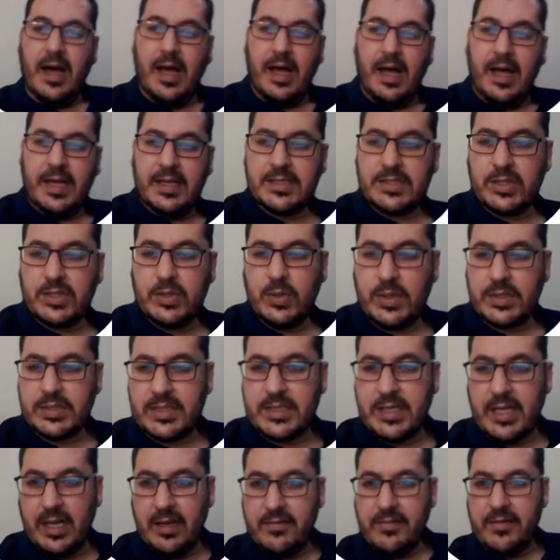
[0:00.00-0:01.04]
Ask
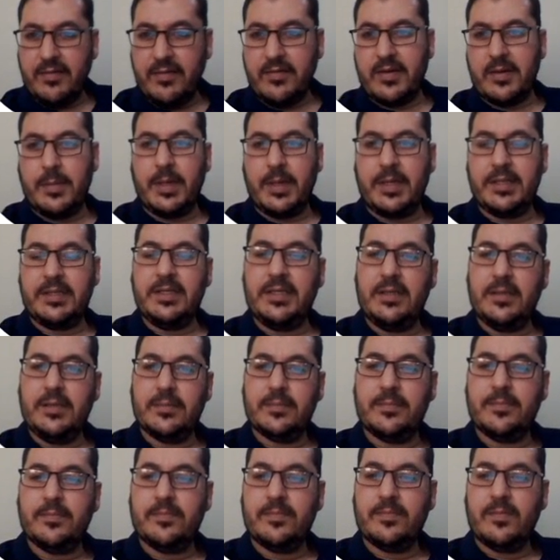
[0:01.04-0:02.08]
yourself, everybody,
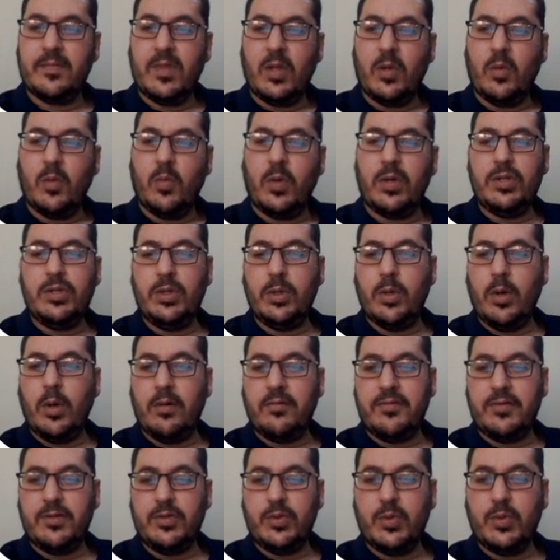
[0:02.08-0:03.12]
what do you
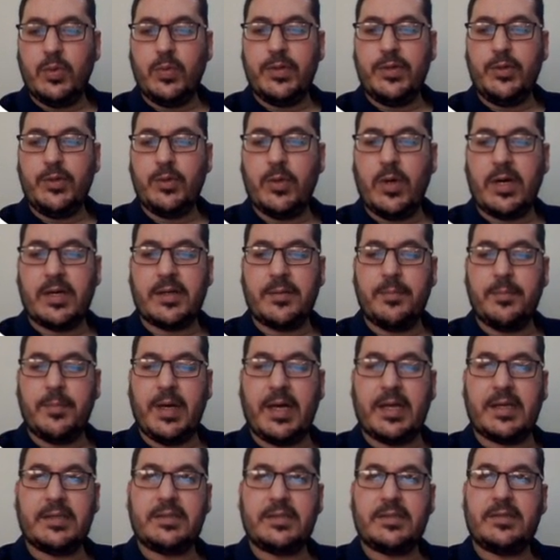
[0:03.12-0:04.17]
often do when you are
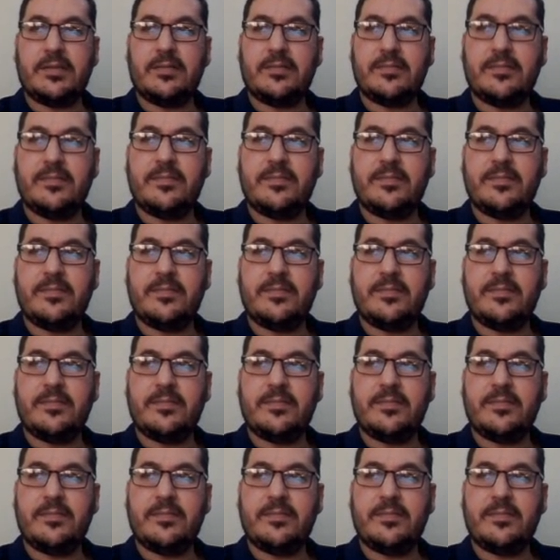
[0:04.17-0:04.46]
embarrassed?